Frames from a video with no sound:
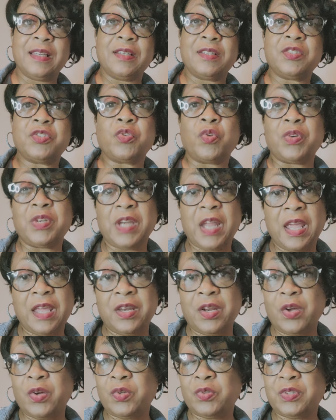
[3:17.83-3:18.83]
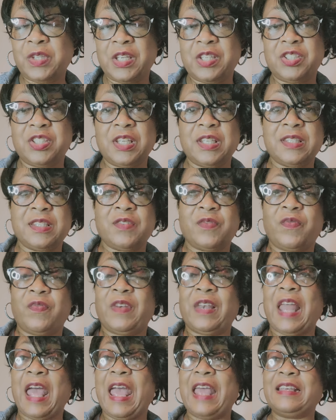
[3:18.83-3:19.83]
tornado that just
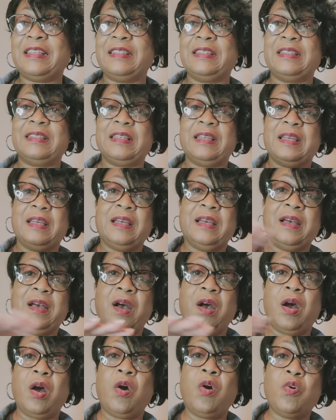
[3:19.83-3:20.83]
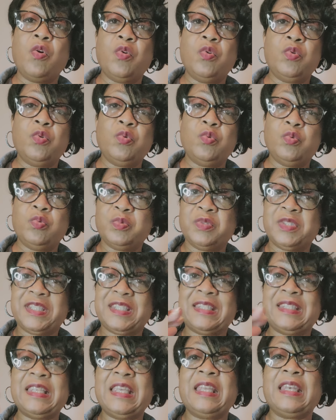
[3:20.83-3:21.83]
flattened a whole
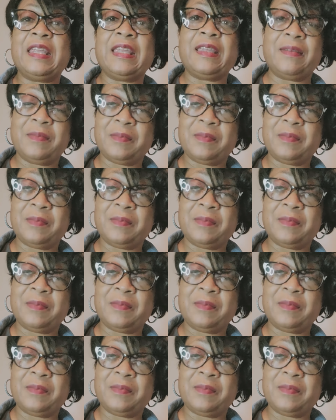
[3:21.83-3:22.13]
city,